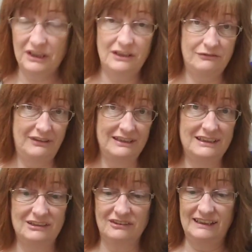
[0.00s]
we're going to find
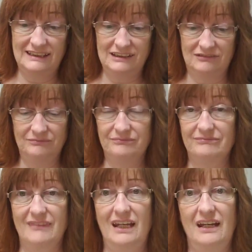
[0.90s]
out right now.
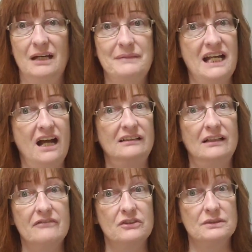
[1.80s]
I mean, I
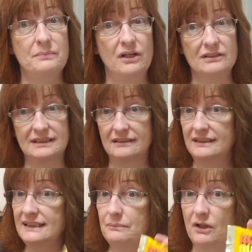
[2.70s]
love those bars,
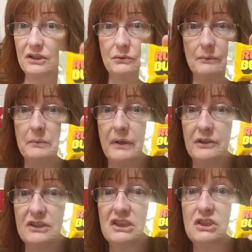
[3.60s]
these bars, rum and
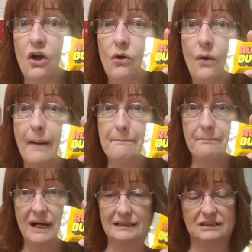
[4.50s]
butter, so
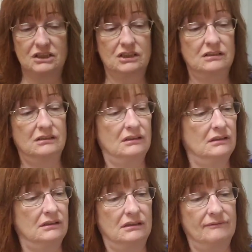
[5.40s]
much.
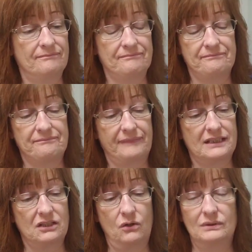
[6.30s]

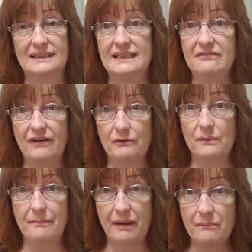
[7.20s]
So we'll see if I
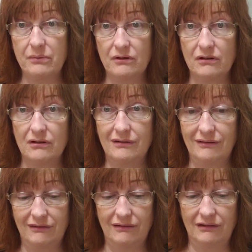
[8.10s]
remember
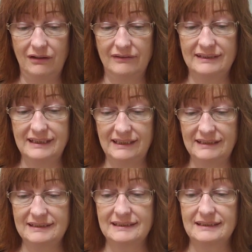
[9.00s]
the
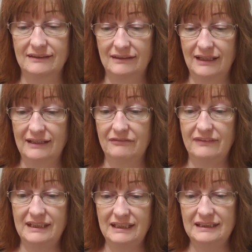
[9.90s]
taste and
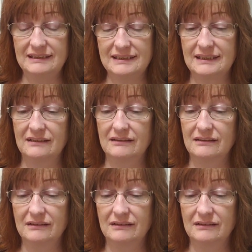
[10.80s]
if these